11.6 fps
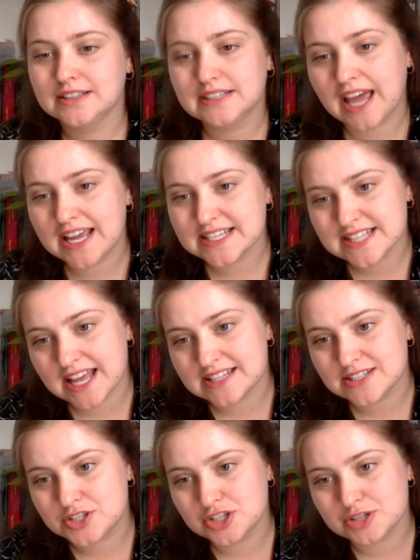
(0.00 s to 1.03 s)
Kate
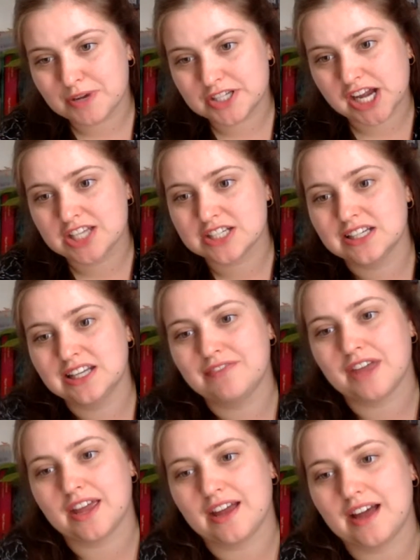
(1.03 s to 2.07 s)
says, due to my changing
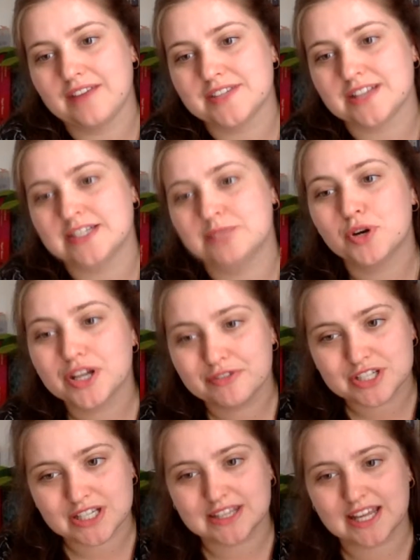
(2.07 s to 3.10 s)
living, I've started a morning
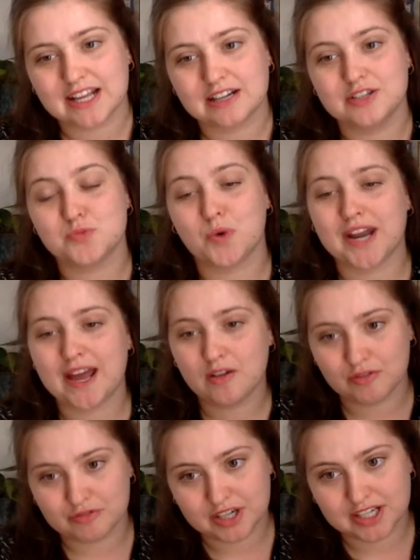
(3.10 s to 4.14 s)
routine that includes 1 hour
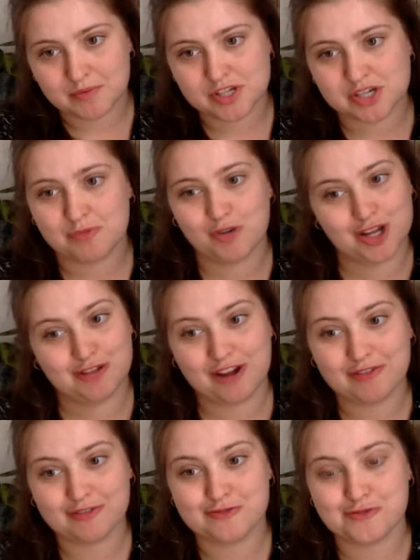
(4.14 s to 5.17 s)
of reading, which I'm really
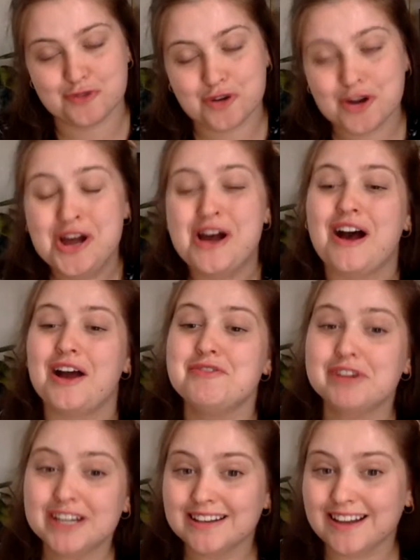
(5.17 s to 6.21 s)
grateful for. I
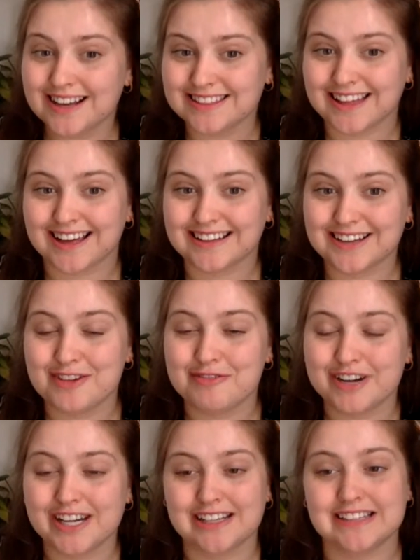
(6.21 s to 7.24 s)
really like that.
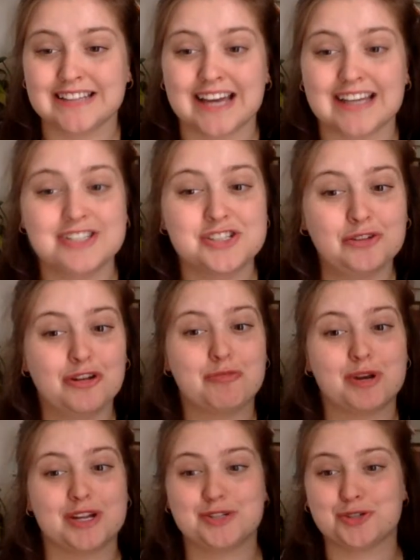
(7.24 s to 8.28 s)
In general, I've
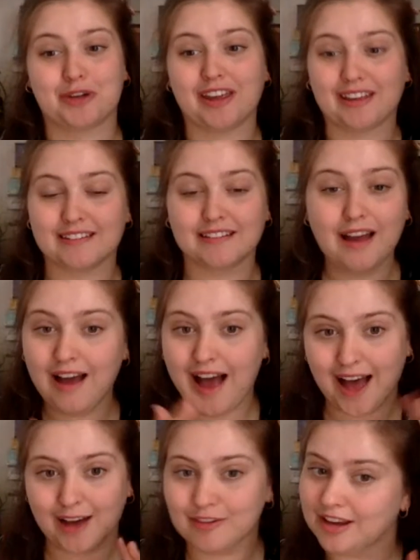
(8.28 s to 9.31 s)
been enjoying
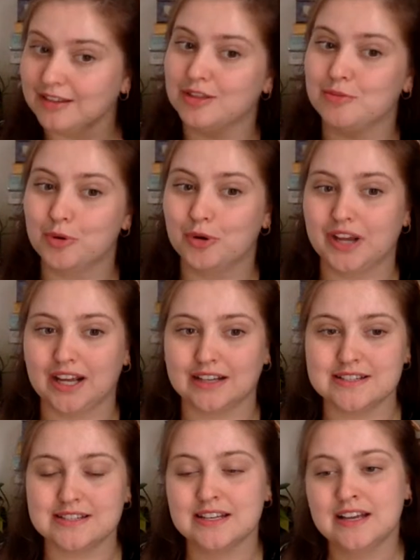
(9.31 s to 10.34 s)
having the
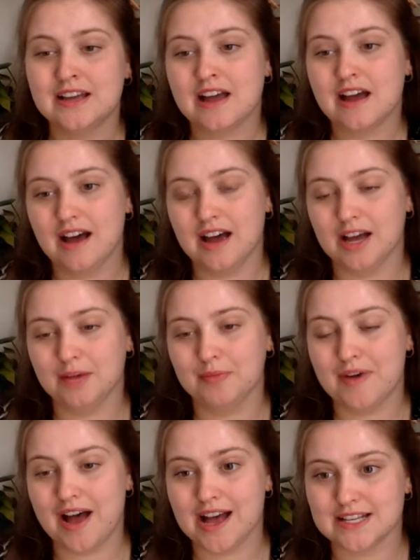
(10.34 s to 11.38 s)
mornings
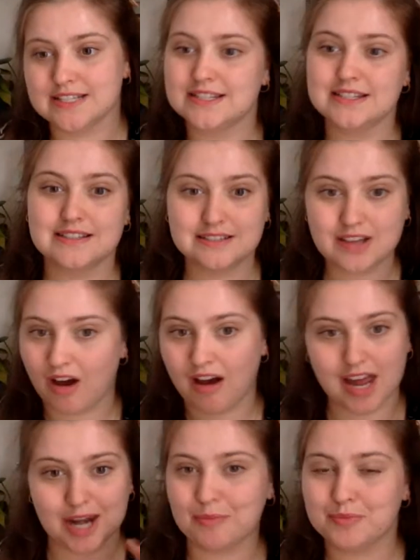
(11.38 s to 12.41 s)
as
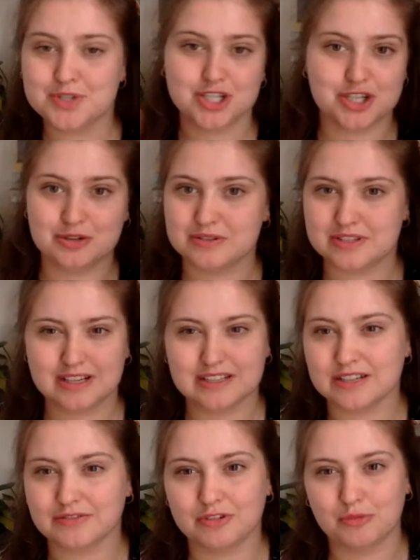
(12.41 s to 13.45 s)
time to use in a
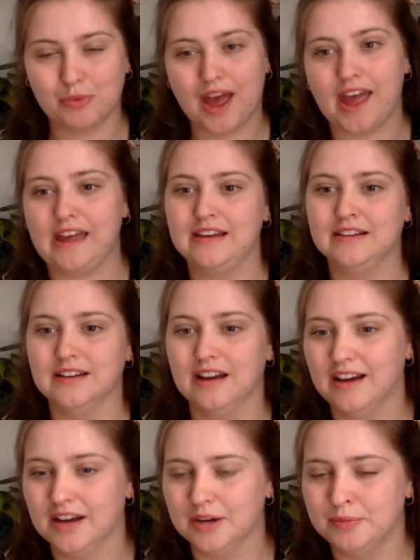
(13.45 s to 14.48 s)
different way,
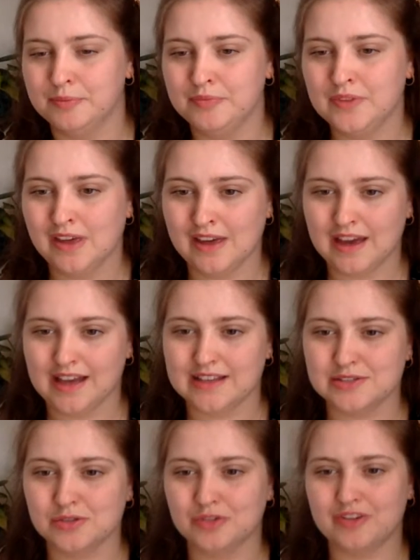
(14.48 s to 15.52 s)
and
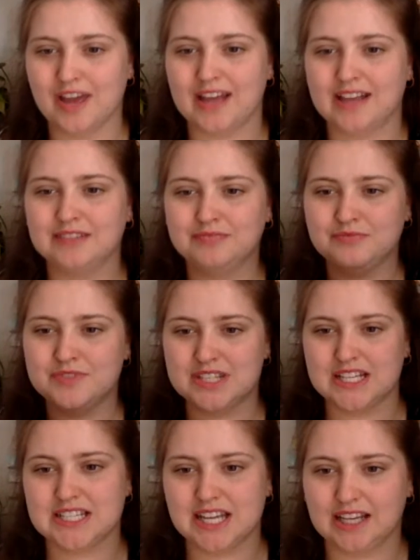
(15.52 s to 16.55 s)
sort of like
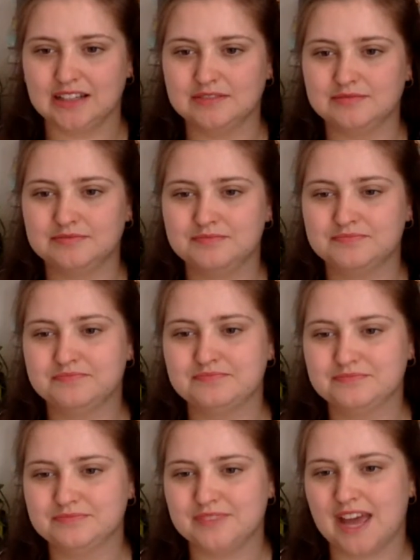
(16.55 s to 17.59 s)
sitting
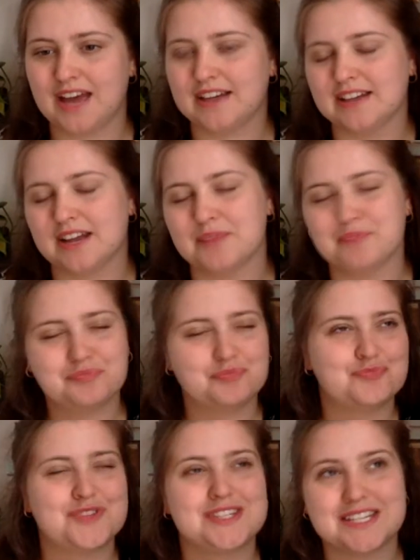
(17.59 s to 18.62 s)

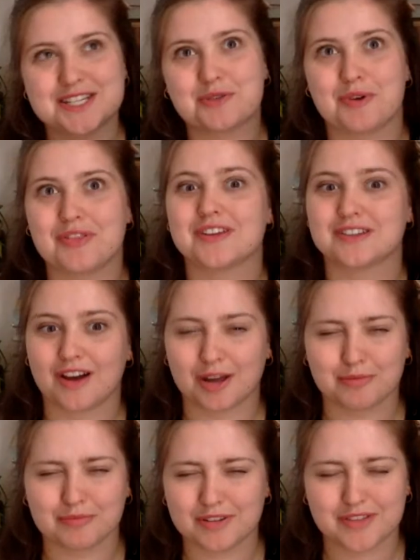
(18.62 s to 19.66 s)
with the
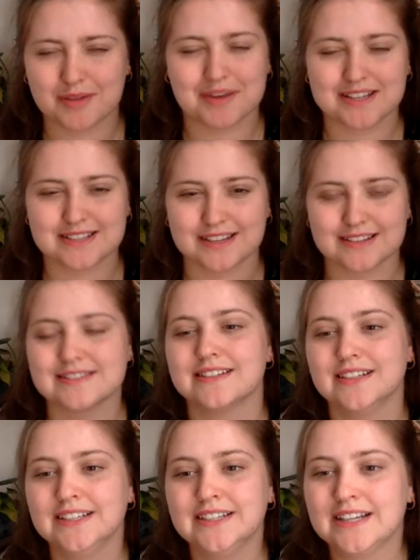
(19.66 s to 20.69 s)
time, if that makes sense.
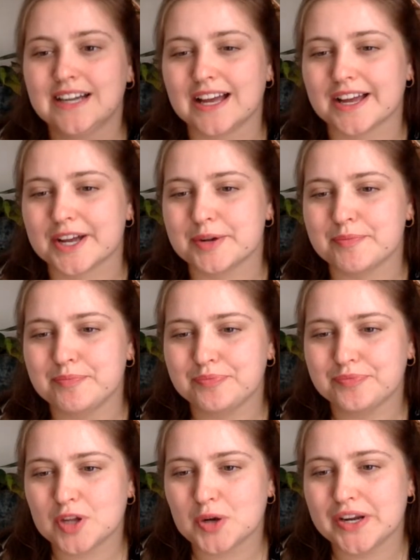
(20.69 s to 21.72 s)

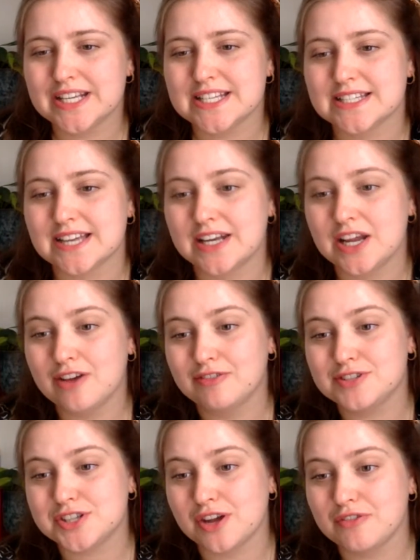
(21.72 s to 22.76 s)
Coiny says, I know
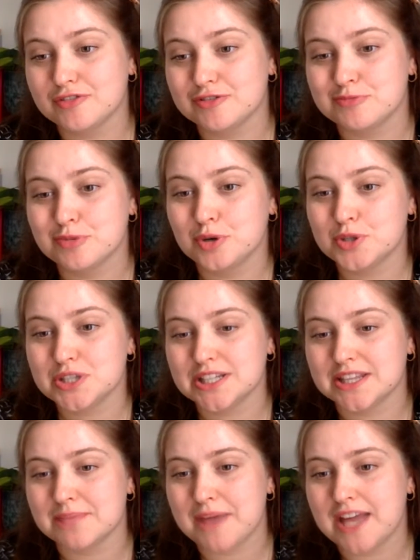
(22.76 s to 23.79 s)
Sophie from Portal
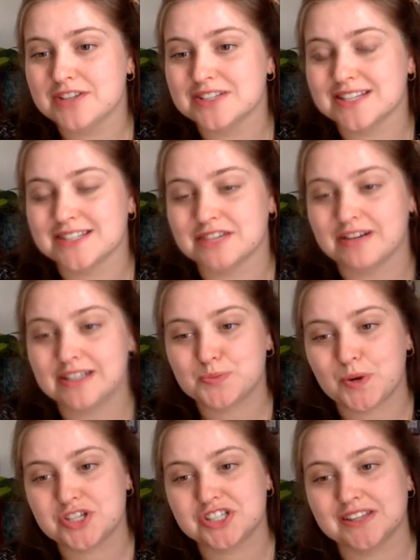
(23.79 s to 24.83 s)
and the Pages has a great
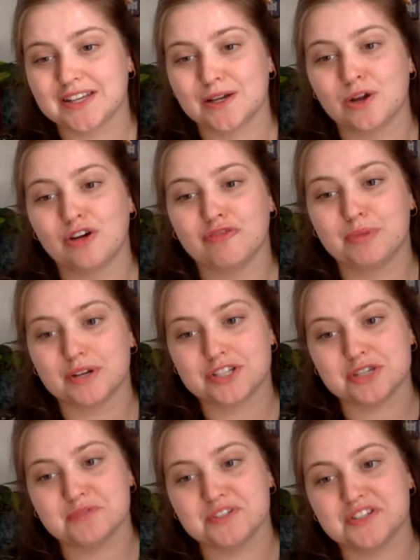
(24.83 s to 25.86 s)
spreadsheet that a lot of
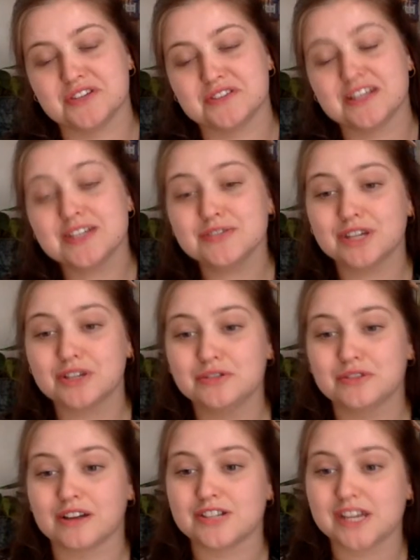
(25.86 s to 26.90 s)
booktubers use. That's really
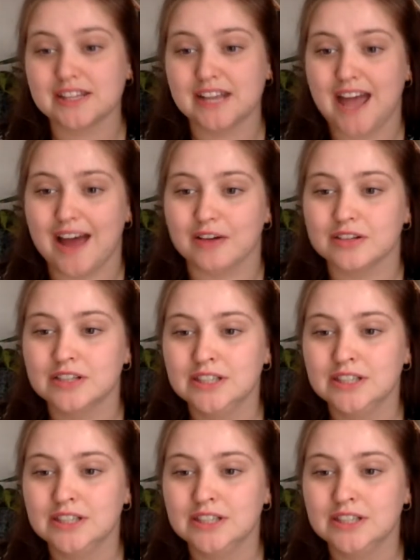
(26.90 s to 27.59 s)
cool. I'll check that out.